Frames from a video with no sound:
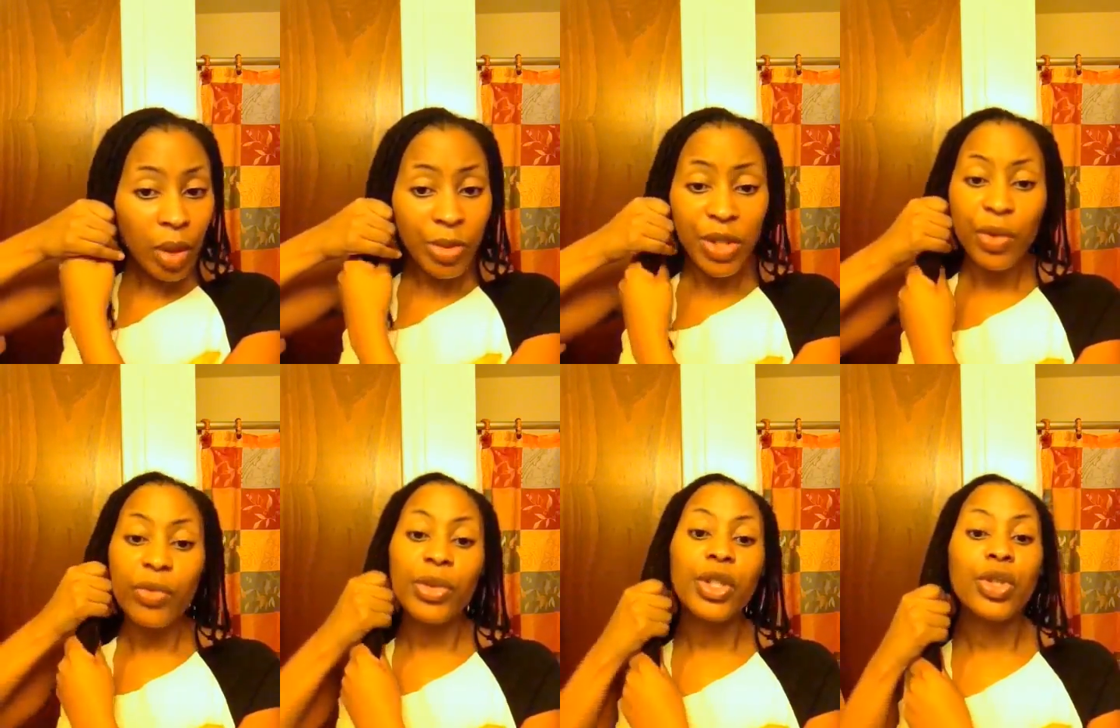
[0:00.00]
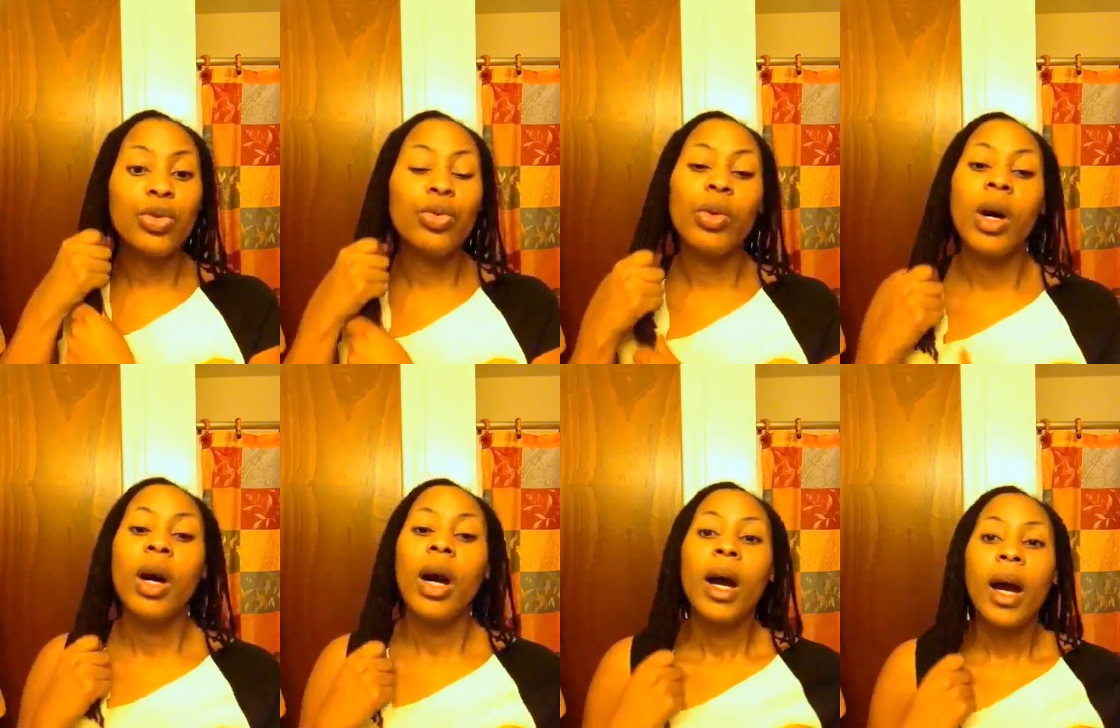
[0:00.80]
please feel free to
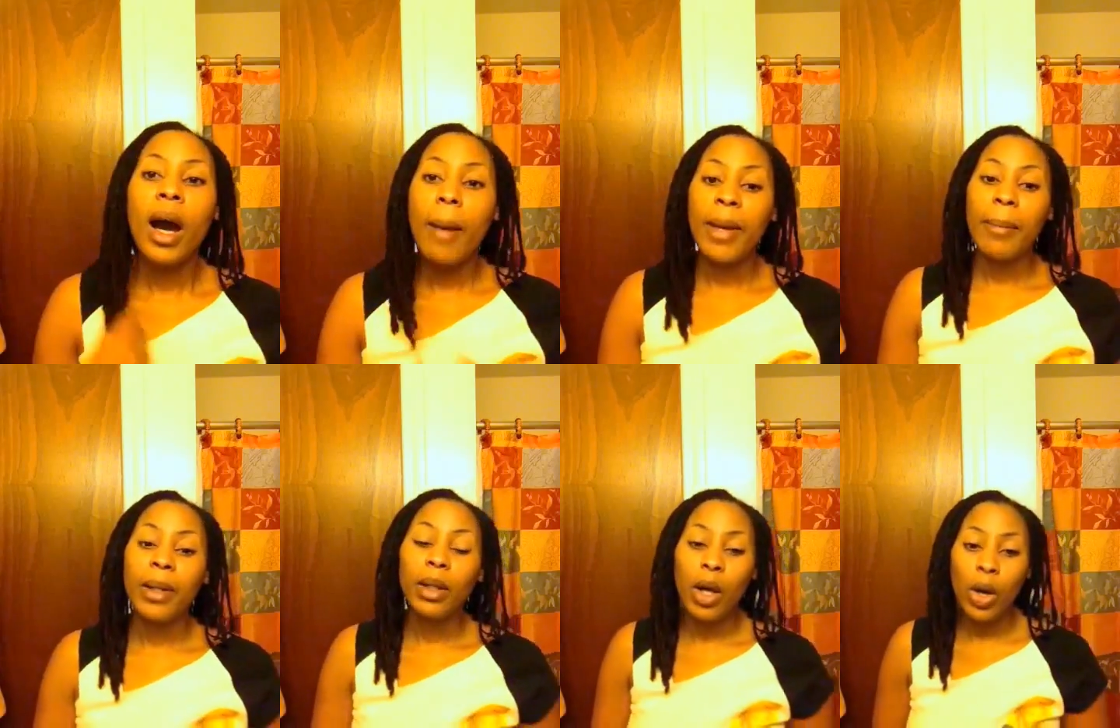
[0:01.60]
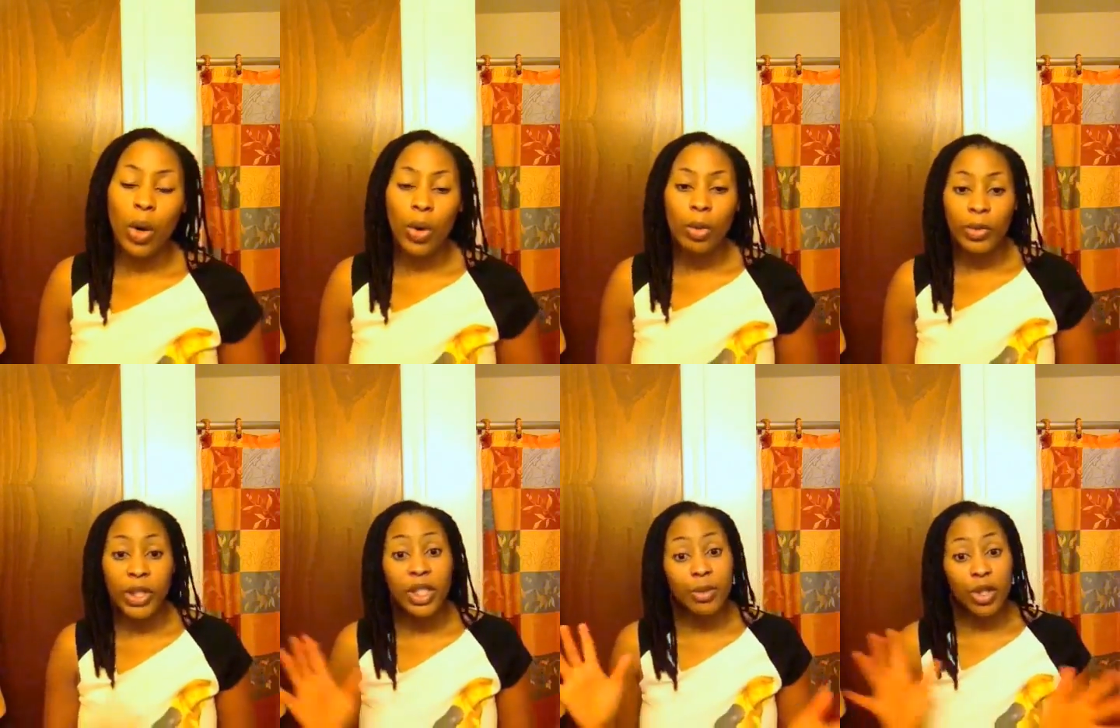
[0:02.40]
comment below.
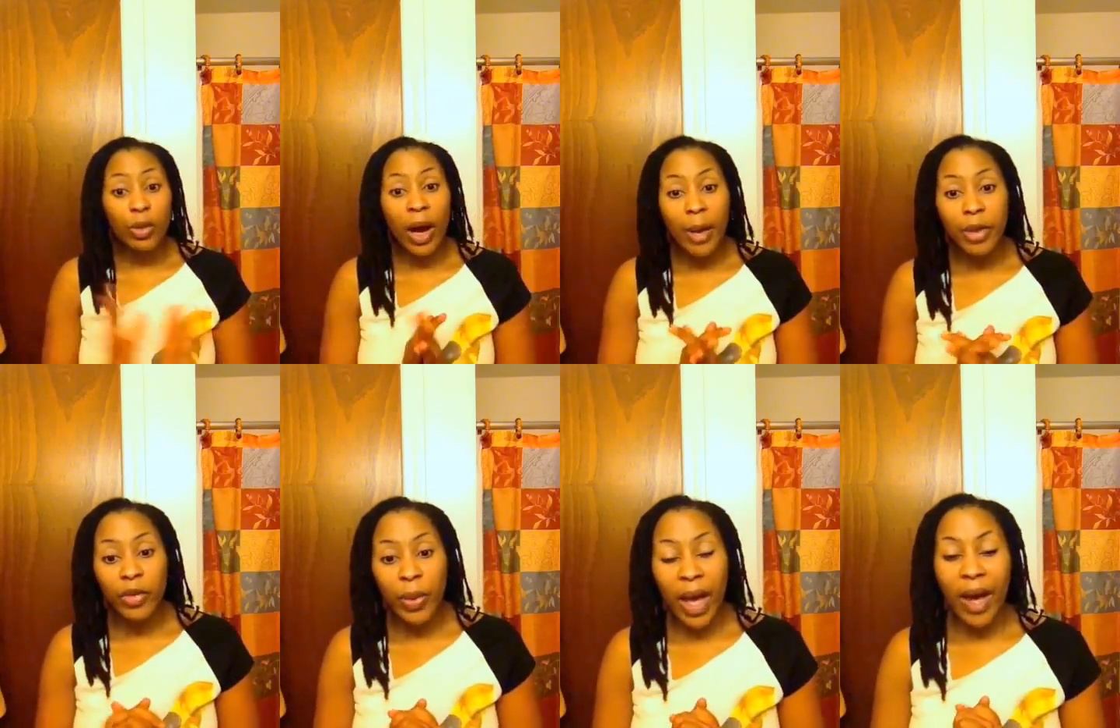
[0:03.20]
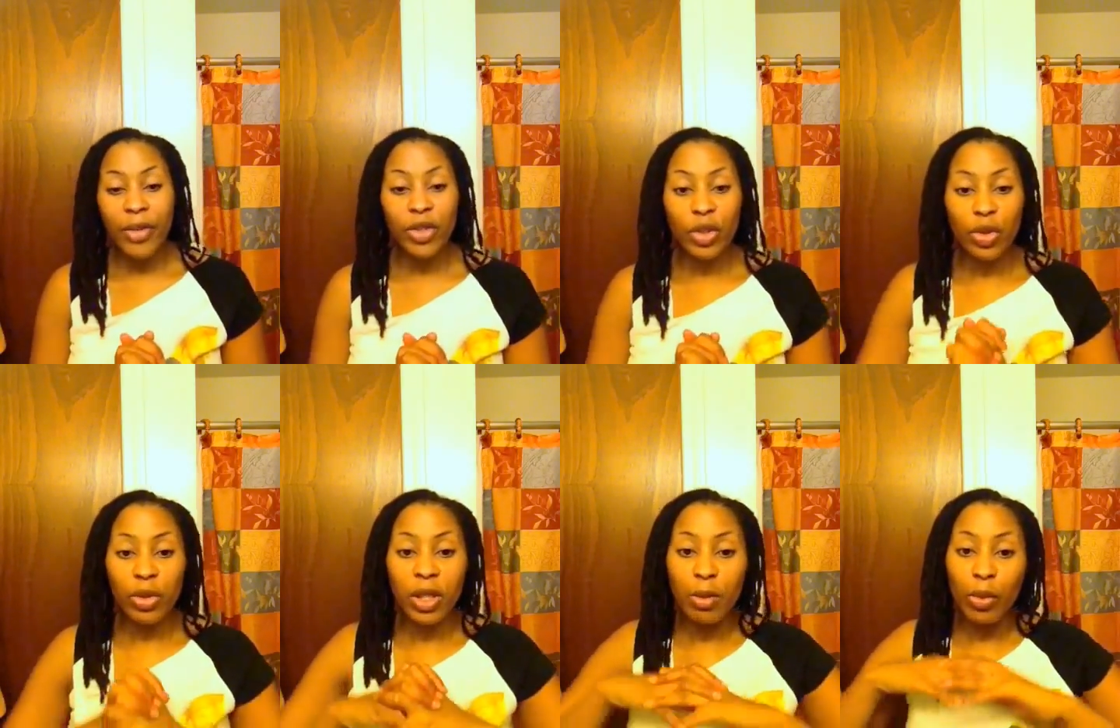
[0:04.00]
Please subscribe if you haven't, so you
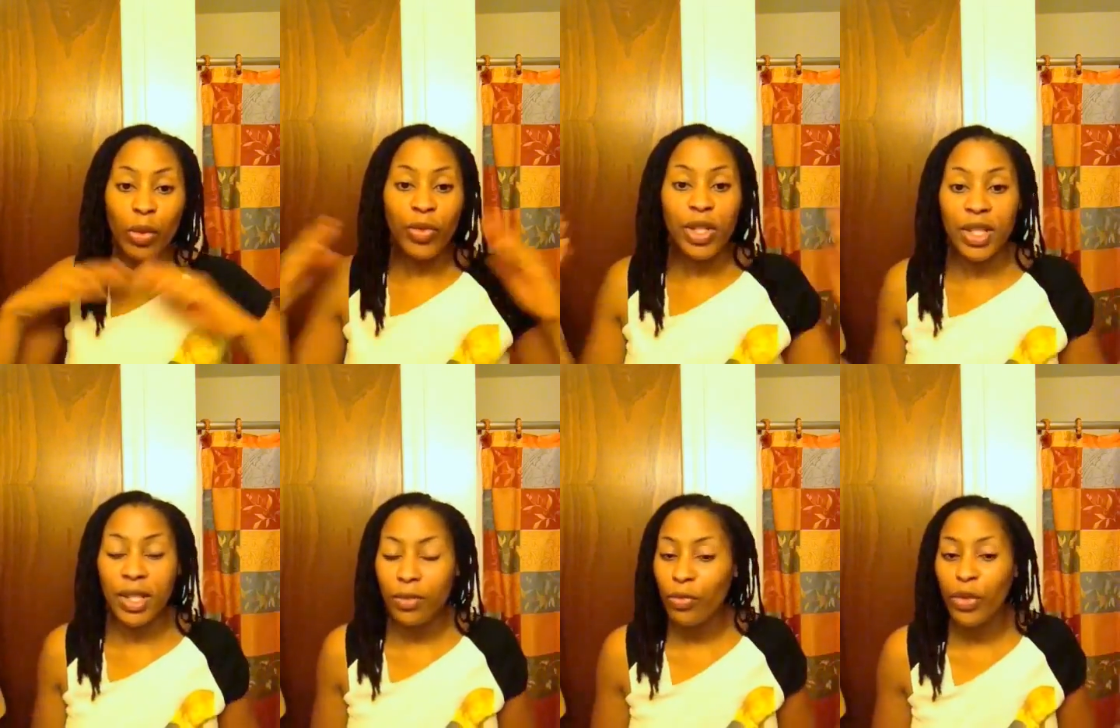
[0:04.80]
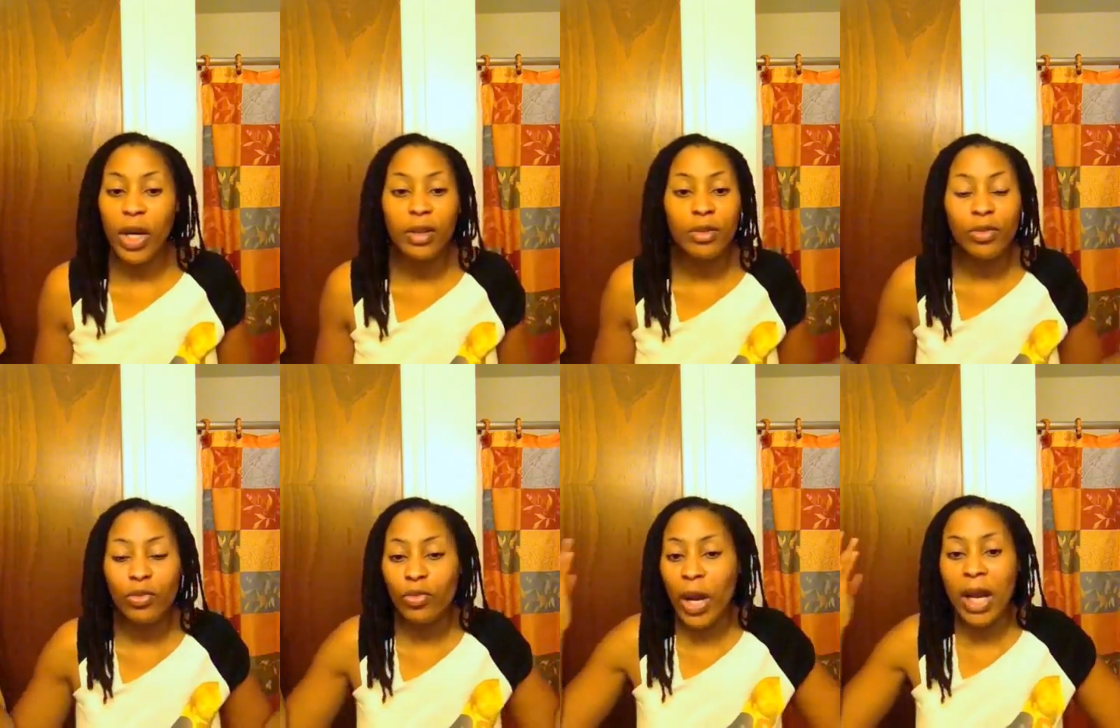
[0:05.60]
can get more of these fun
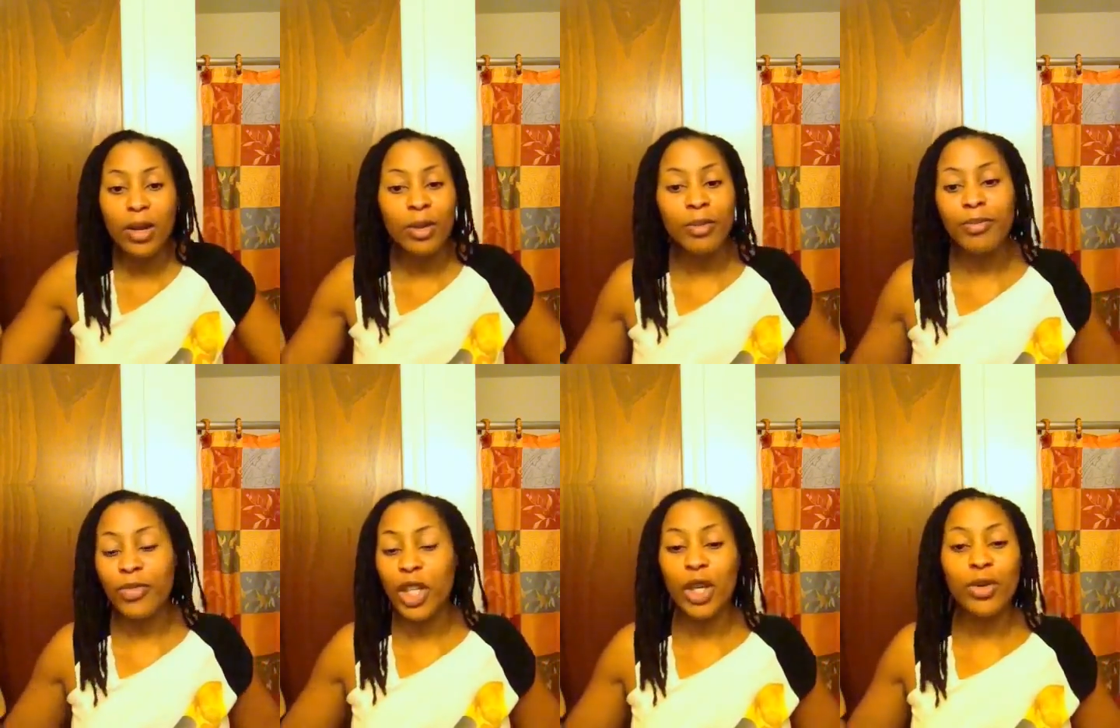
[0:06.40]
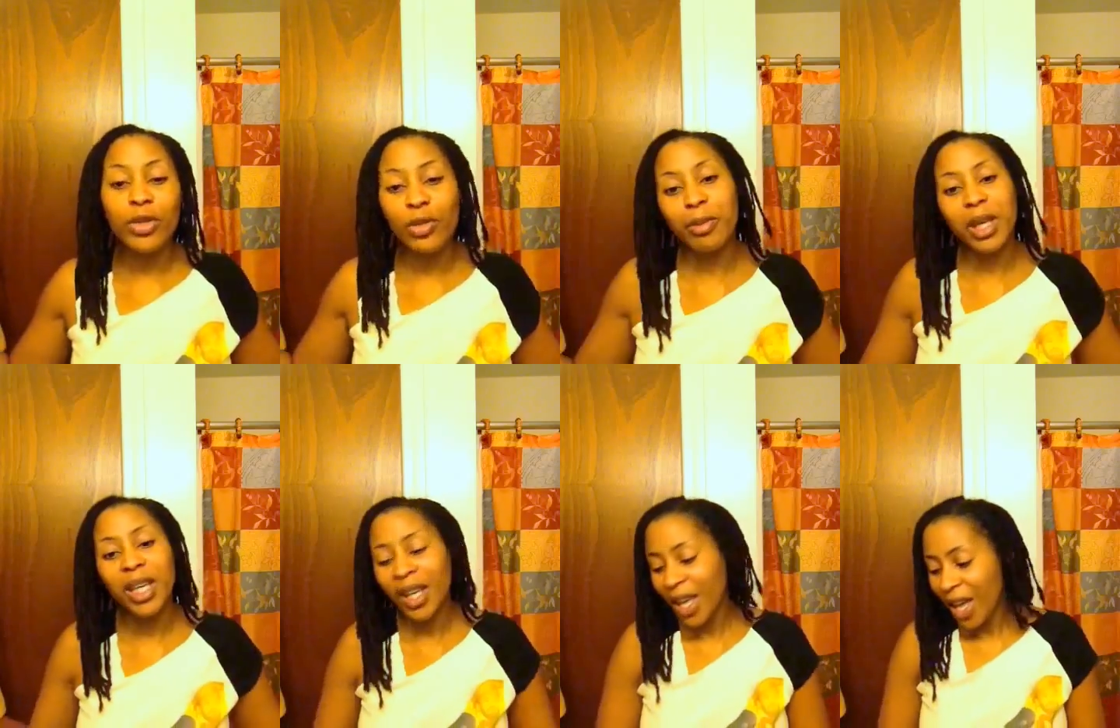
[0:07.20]
random videos from me.